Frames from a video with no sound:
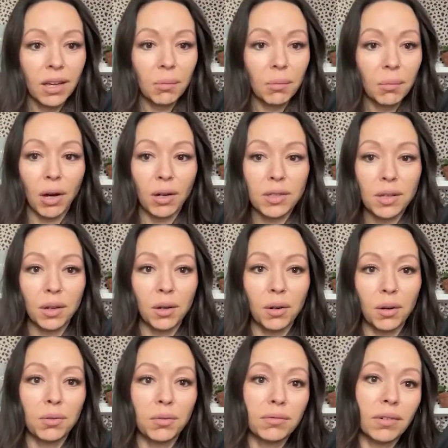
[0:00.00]
But
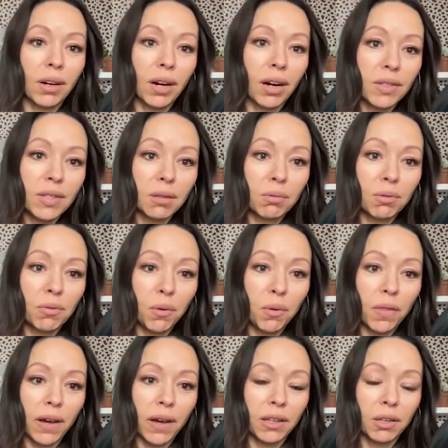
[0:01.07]
also, obviously,
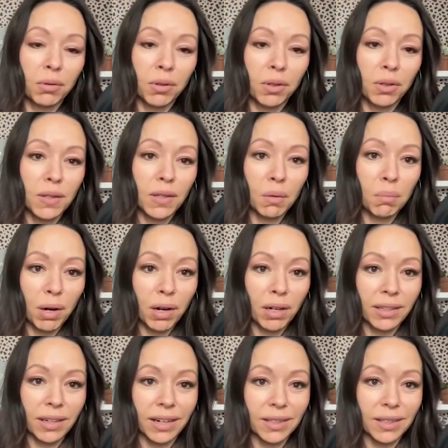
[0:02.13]
before that, you were using the
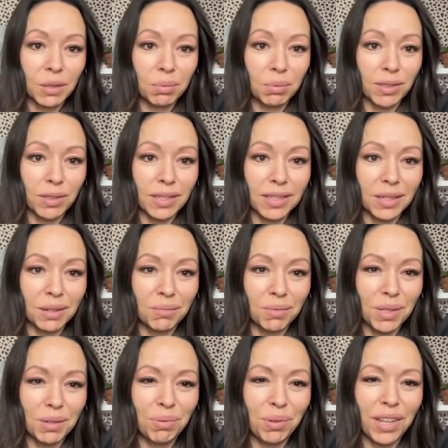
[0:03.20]
podcast to put systems
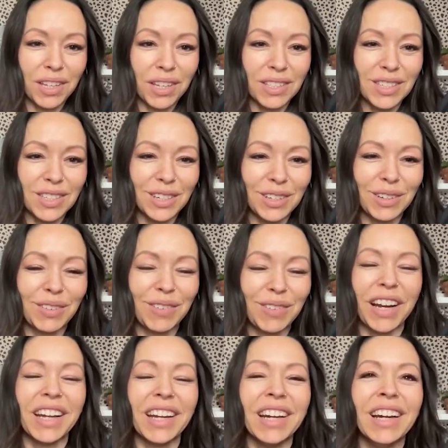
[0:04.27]
in place too,
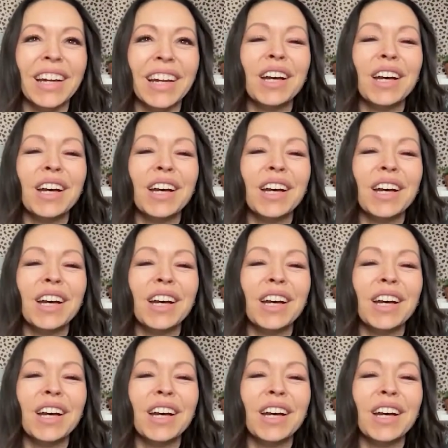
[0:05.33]
right?